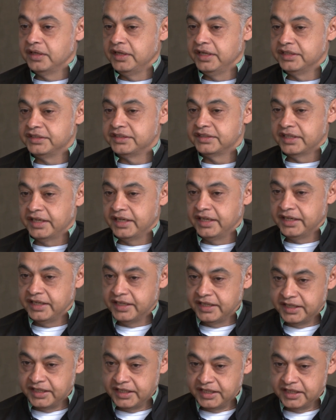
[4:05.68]
it's
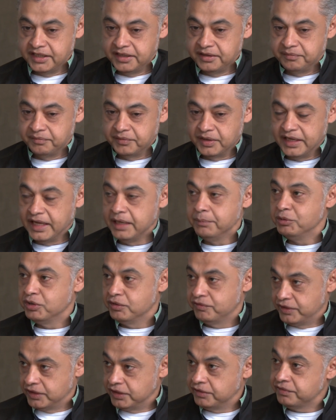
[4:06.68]
a labor
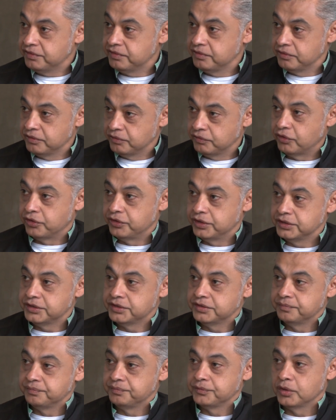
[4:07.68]
of love for us.